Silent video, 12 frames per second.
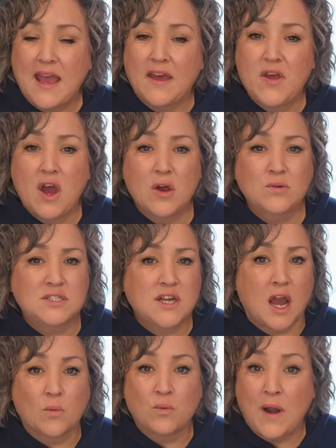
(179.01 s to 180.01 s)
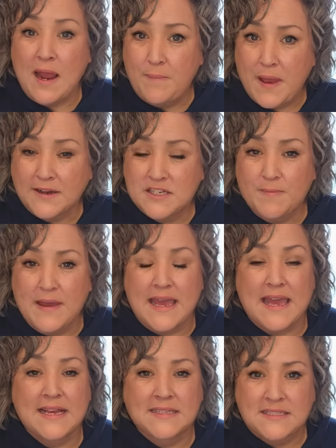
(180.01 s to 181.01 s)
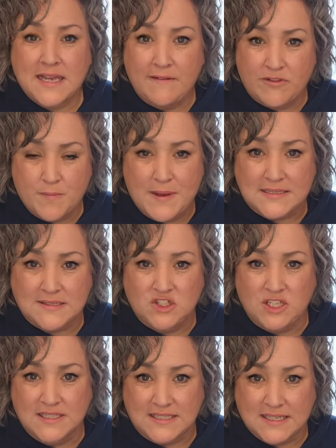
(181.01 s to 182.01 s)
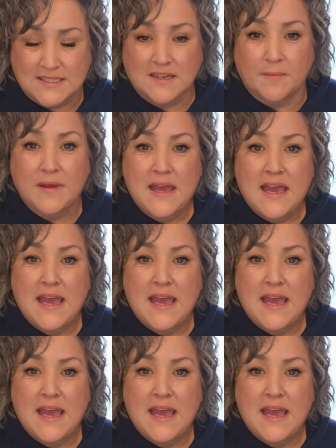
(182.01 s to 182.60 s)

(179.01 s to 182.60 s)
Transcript: and the host got right back to me inside of the messaging system